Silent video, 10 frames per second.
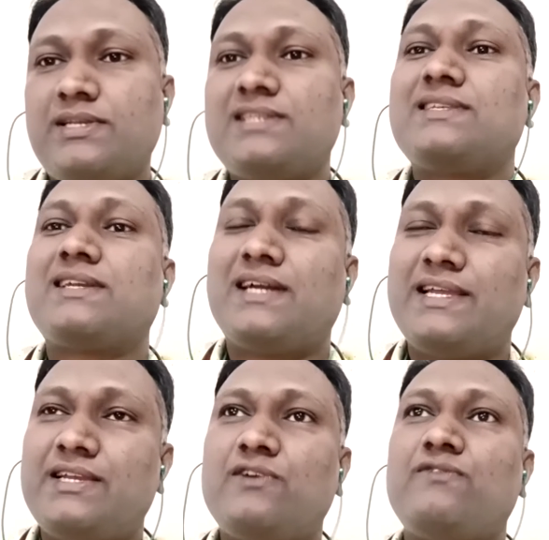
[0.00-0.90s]
It's a
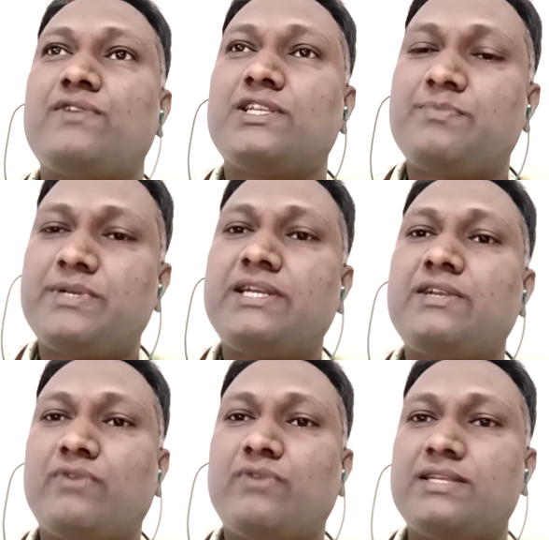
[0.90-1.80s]
kind of
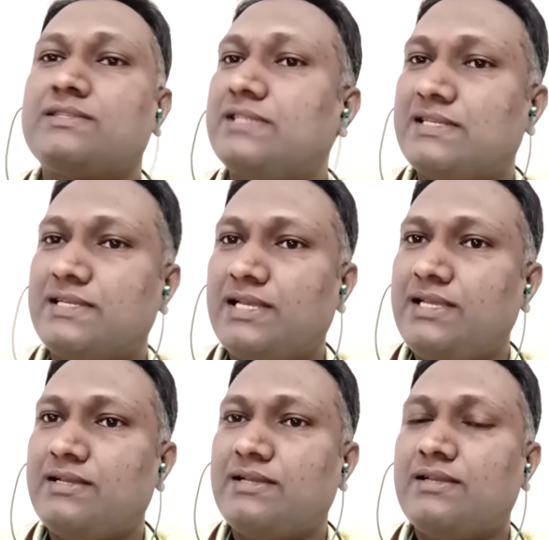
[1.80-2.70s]
respiratory virus, just like